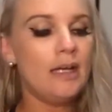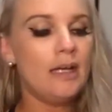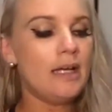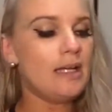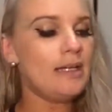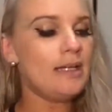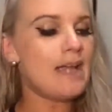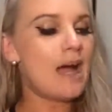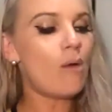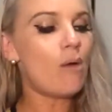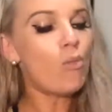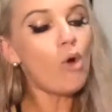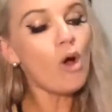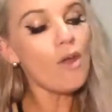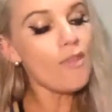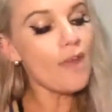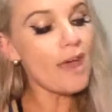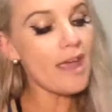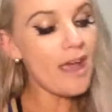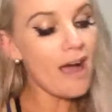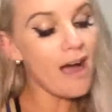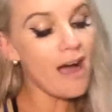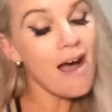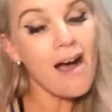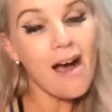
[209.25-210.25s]
Now, what
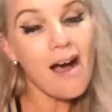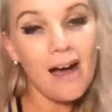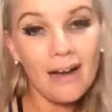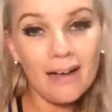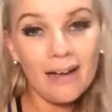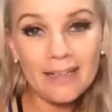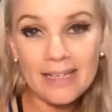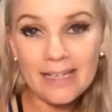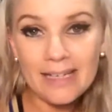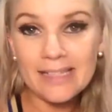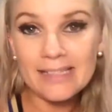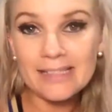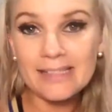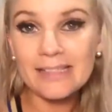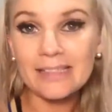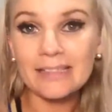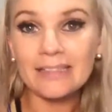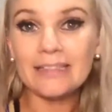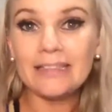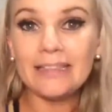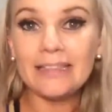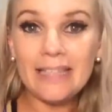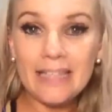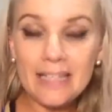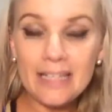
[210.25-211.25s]
they are is
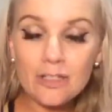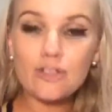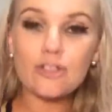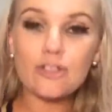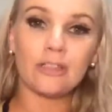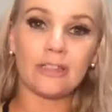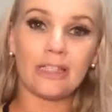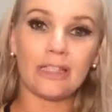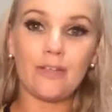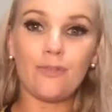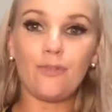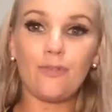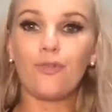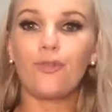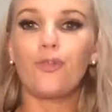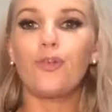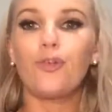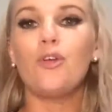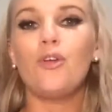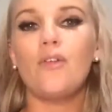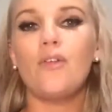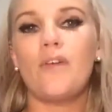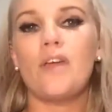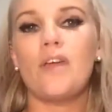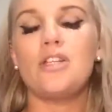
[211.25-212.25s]
literally
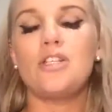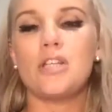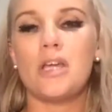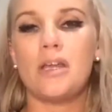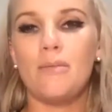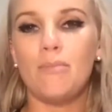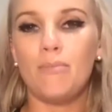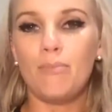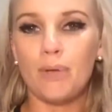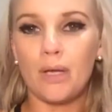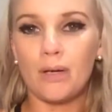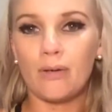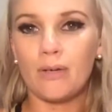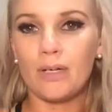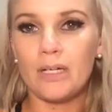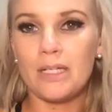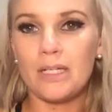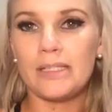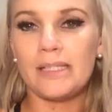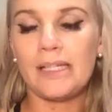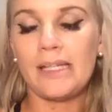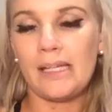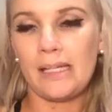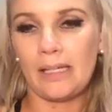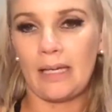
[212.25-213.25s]
fruit, veg, and
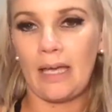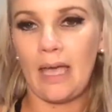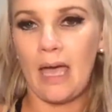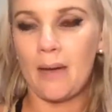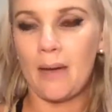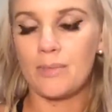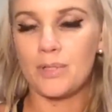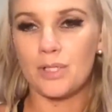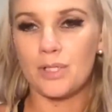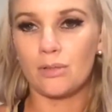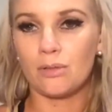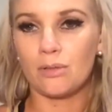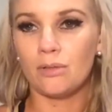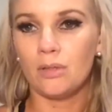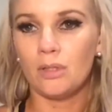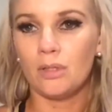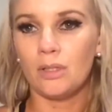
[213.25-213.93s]
berries in a capsule.